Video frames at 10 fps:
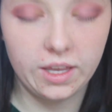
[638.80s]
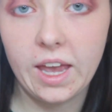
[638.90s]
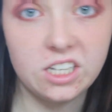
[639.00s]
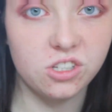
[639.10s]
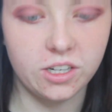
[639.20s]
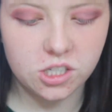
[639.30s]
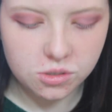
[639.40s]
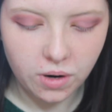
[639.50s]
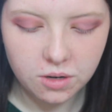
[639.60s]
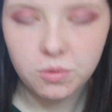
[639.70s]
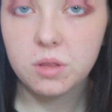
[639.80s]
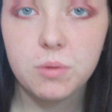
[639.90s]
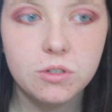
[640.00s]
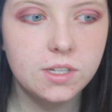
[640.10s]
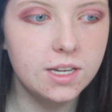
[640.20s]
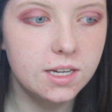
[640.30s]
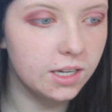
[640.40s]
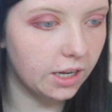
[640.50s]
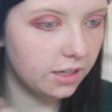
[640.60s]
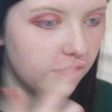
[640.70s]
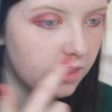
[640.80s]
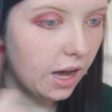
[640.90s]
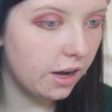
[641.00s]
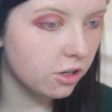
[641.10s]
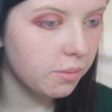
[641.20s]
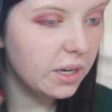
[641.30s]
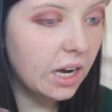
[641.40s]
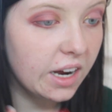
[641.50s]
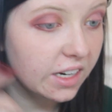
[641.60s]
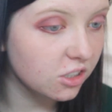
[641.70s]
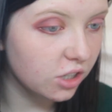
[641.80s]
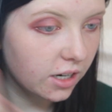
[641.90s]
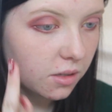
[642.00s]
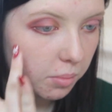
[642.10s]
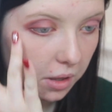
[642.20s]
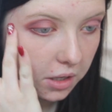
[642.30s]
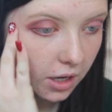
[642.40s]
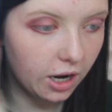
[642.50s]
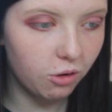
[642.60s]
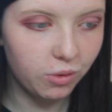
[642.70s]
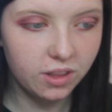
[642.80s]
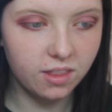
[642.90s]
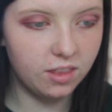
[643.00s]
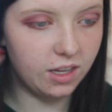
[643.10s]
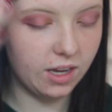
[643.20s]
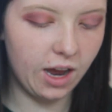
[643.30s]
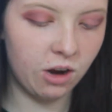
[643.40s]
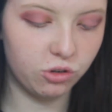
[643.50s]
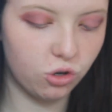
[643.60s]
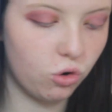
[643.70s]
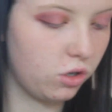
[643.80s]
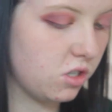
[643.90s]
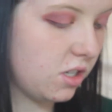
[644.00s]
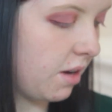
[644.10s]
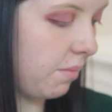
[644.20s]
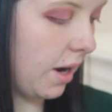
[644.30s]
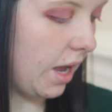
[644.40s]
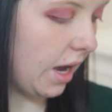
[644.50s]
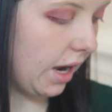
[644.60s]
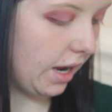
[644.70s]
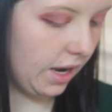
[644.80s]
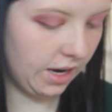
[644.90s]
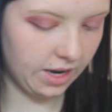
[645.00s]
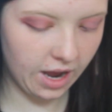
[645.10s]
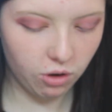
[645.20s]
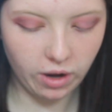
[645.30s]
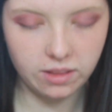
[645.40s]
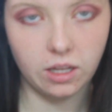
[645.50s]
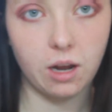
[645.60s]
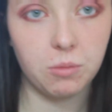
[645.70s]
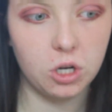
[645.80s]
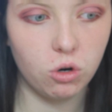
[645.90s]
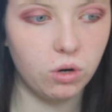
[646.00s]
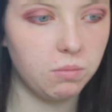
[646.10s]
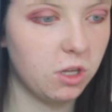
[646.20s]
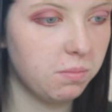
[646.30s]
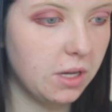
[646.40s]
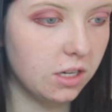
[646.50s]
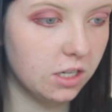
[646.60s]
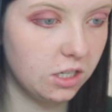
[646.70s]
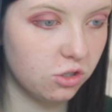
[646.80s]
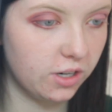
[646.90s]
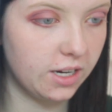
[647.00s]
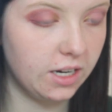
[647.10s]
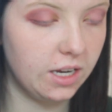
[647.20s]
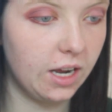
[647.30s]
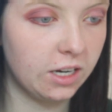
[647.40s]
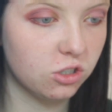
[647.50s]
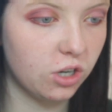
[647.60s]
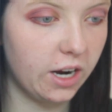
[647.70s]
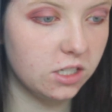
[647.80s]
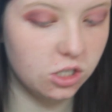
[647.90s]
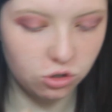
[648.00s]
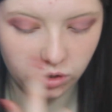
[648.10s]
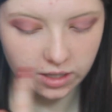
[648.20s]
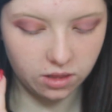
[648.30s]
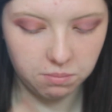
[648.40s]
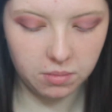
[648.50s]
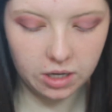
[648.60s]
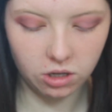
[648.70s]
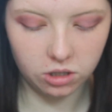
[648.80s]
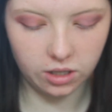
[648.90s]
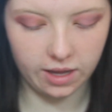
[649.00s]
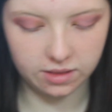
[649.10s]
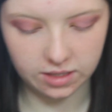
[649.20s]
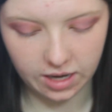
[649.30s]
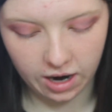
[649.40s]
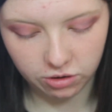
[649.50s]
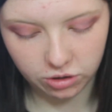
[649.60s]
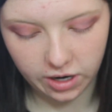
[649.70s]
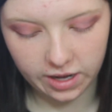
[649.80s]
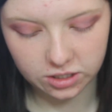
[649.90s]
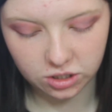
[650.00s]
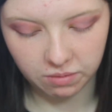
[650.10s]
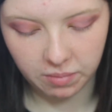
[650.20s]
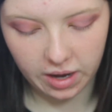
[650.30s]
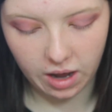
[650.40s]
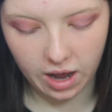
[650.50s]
Okay, so I just went in with Boutique and I did that under my eye and tried to blend it out with the outer corners of my eye. And now I think I'm going to go in with Pinkity Drinkity and try to do like the middle and the outer edge of my